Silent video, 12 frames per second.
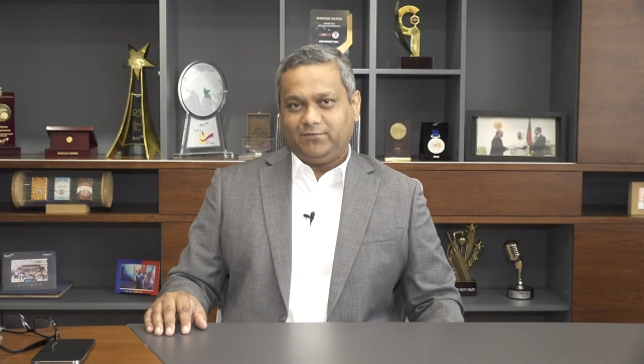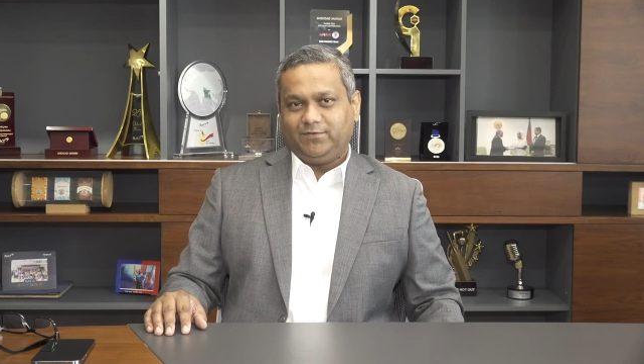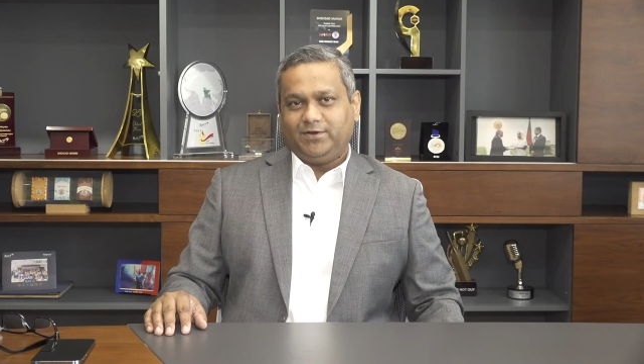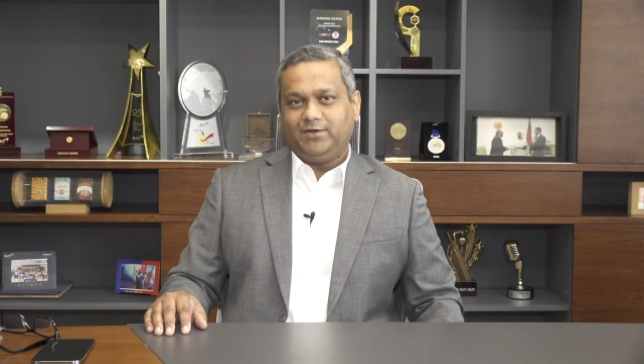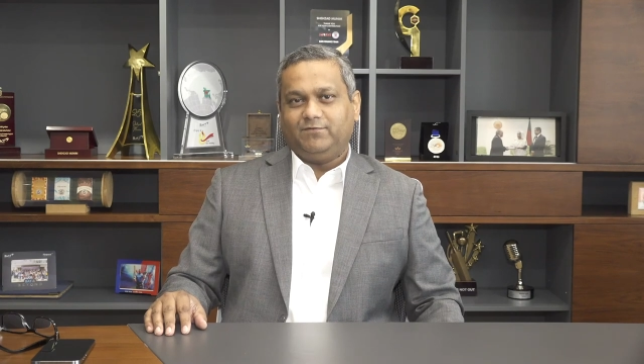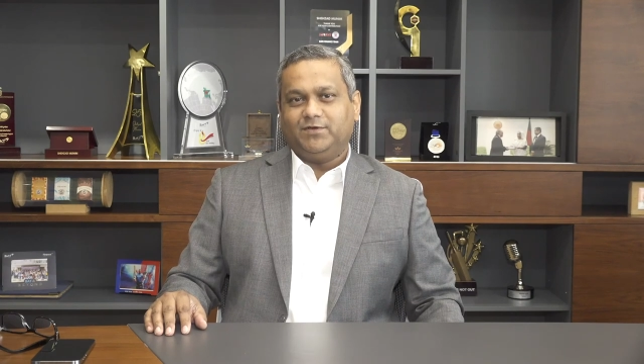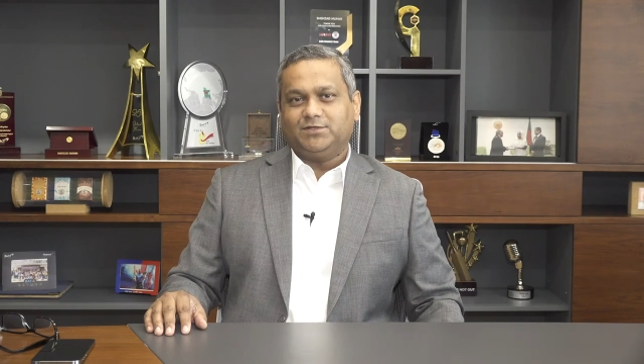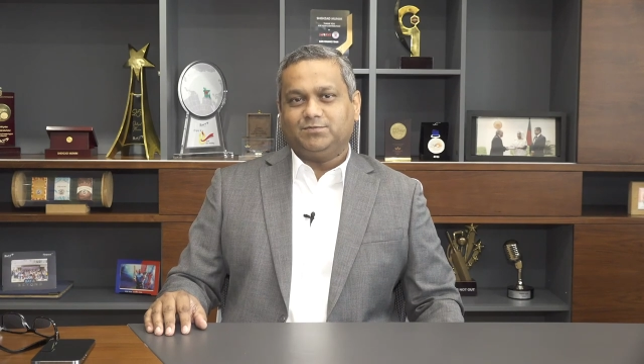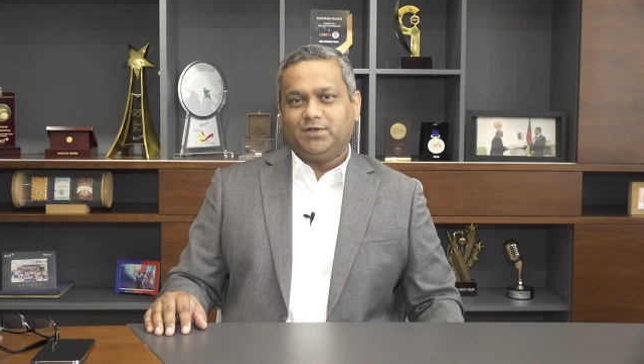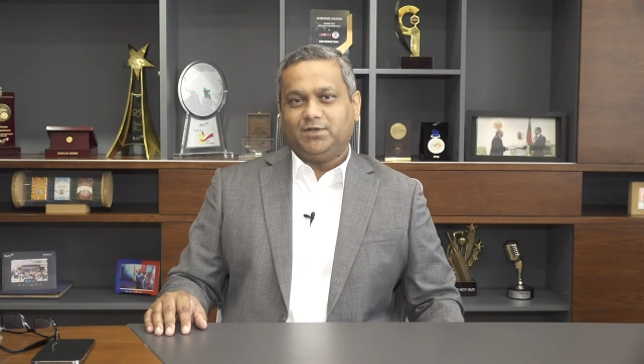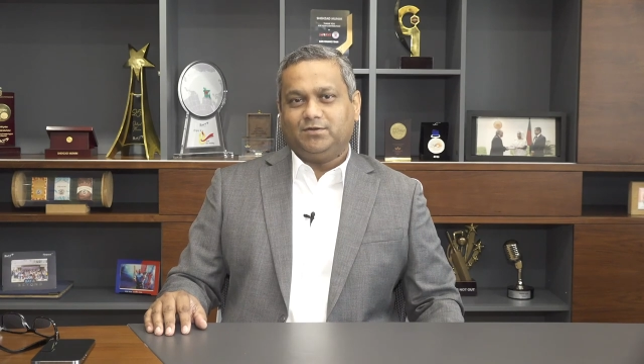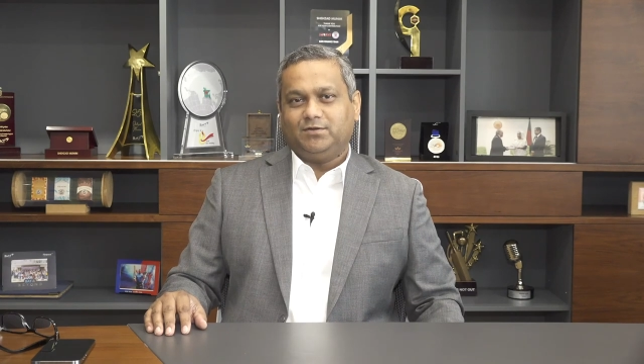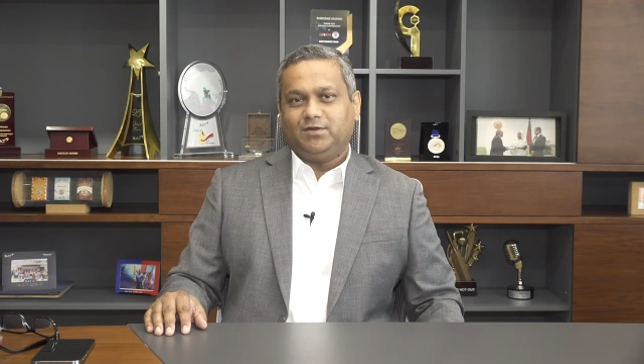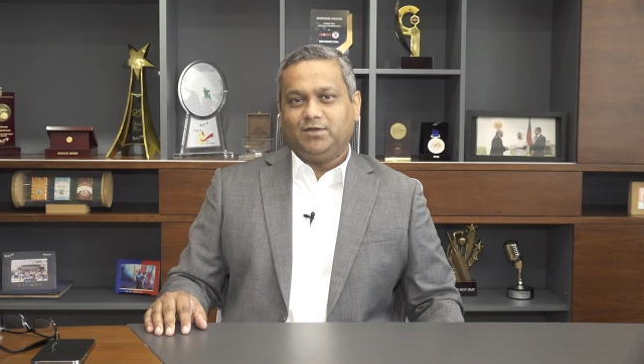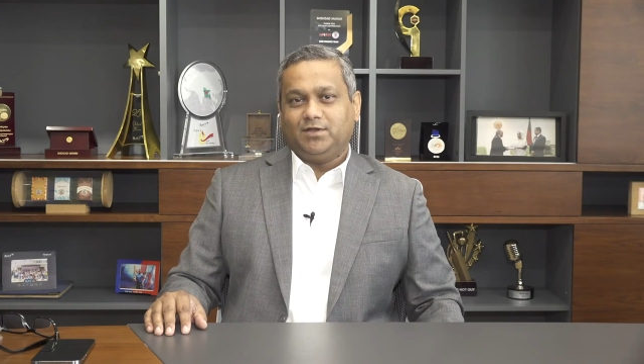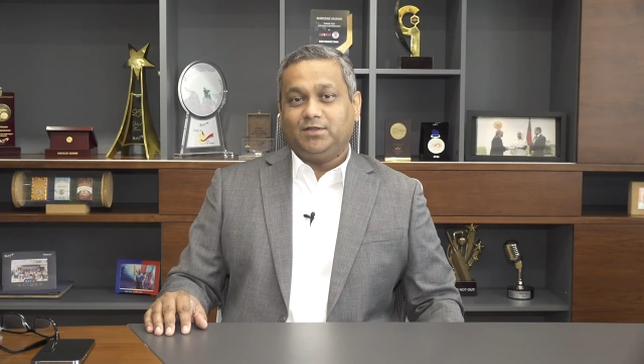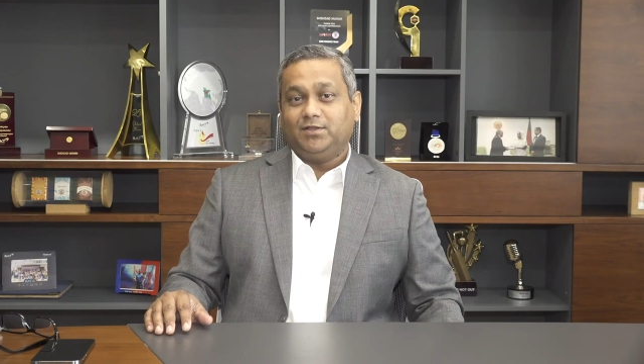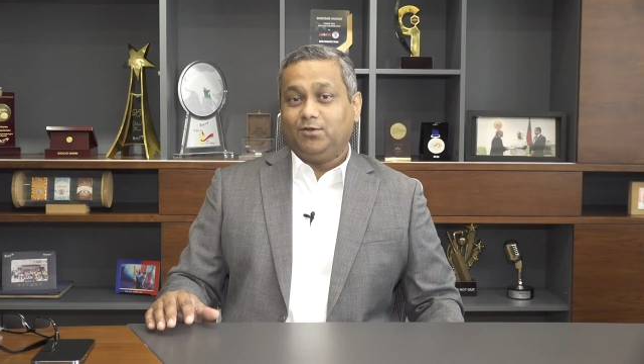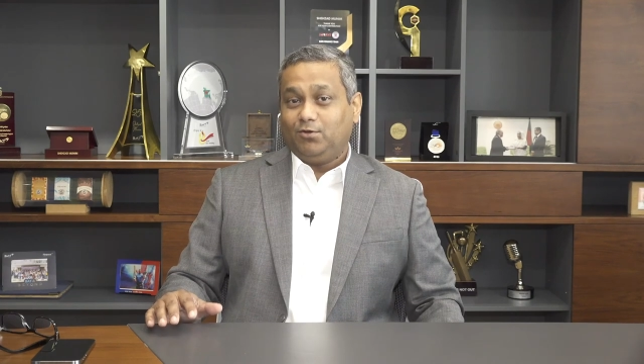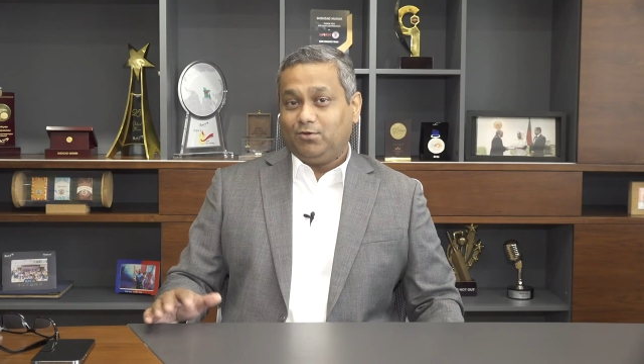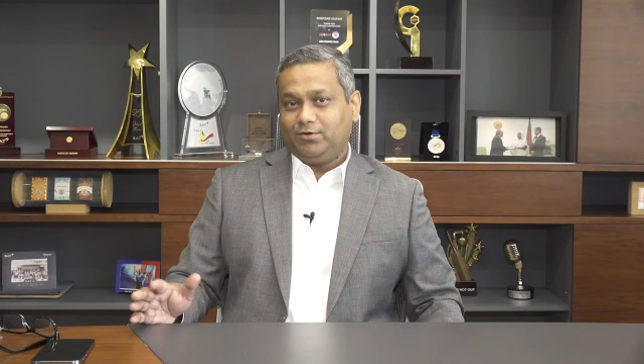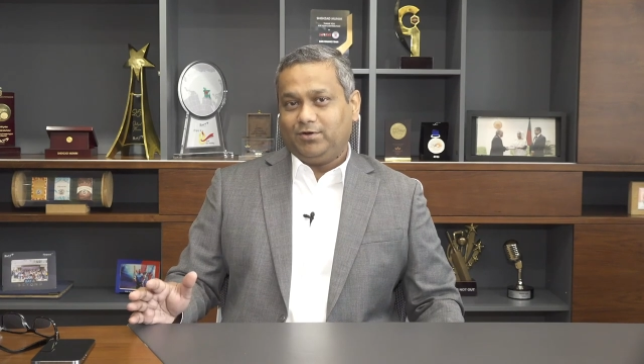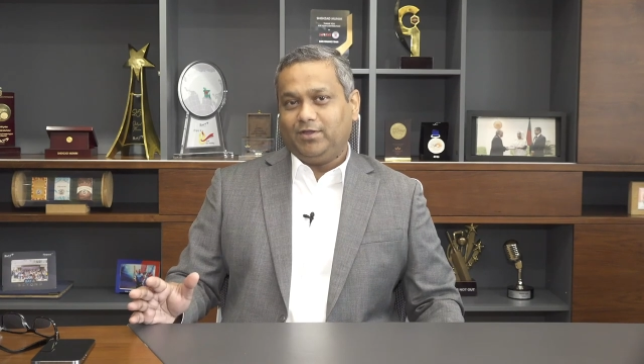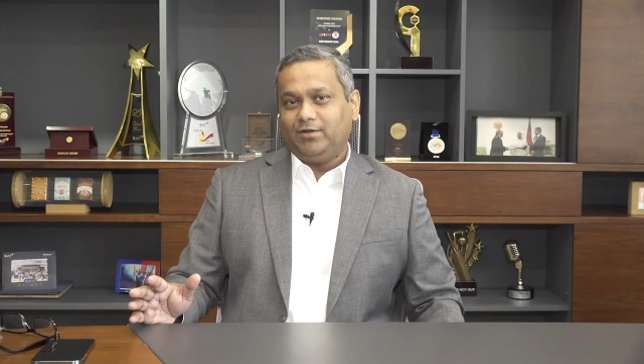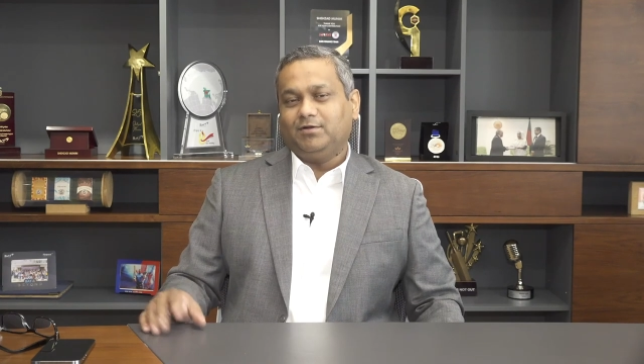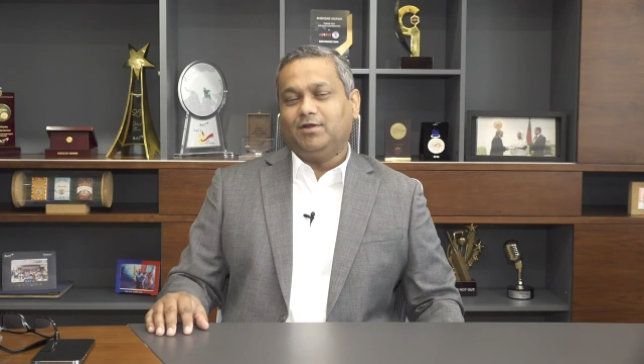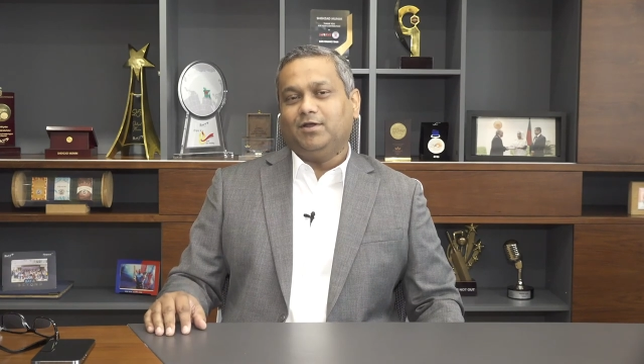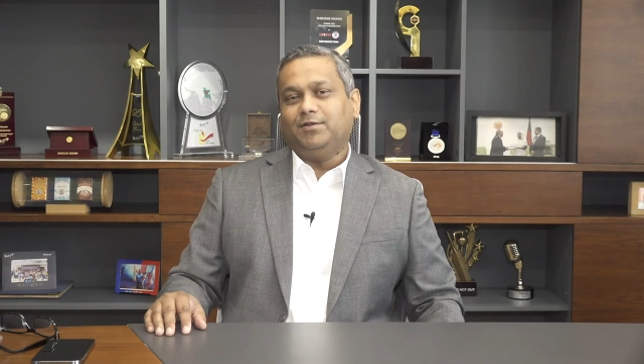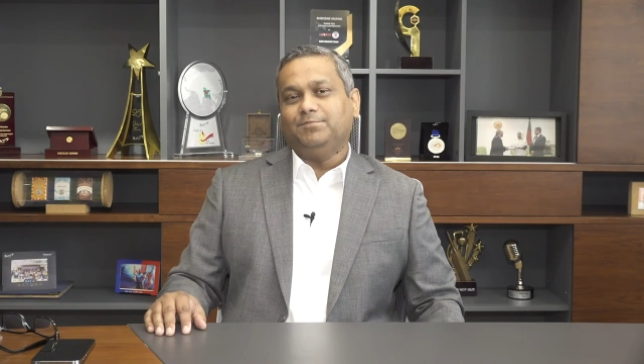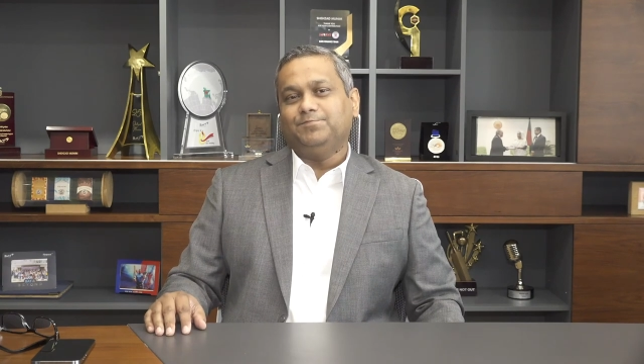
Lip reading: of their investment in the long run.